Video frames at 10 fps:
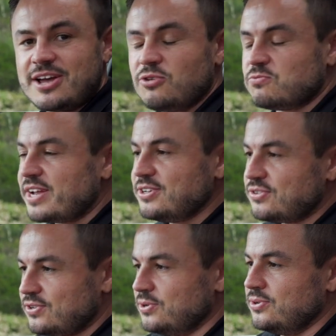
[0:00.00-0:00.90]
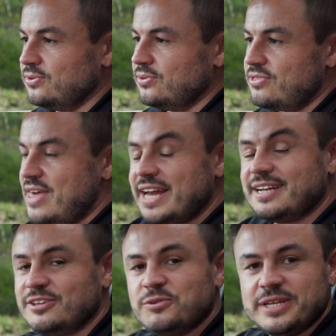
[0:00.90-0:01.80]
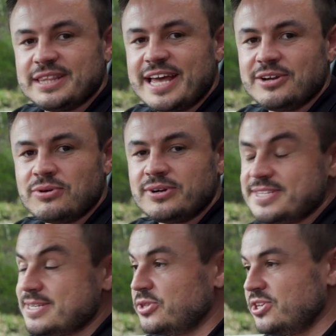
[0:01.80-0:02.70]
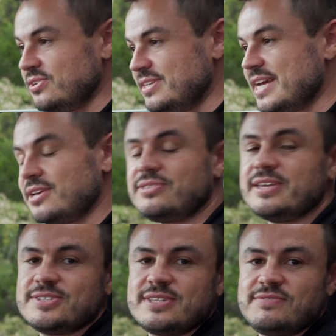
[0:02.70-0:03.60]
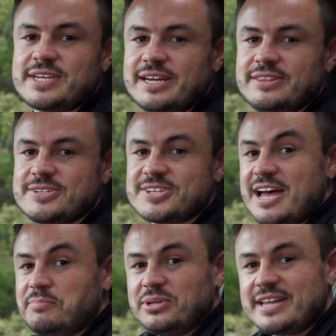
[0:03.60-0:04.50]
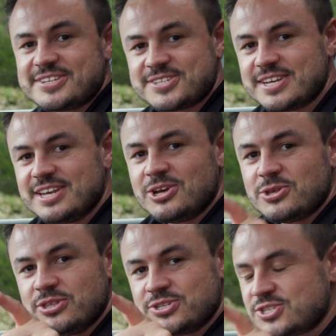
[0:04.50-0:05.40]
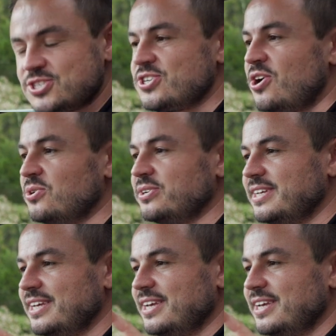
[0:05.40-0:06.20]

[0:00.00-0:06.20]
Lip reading: I'll run you through that a little bit later on and some of the unique things they've done in this car, plus the song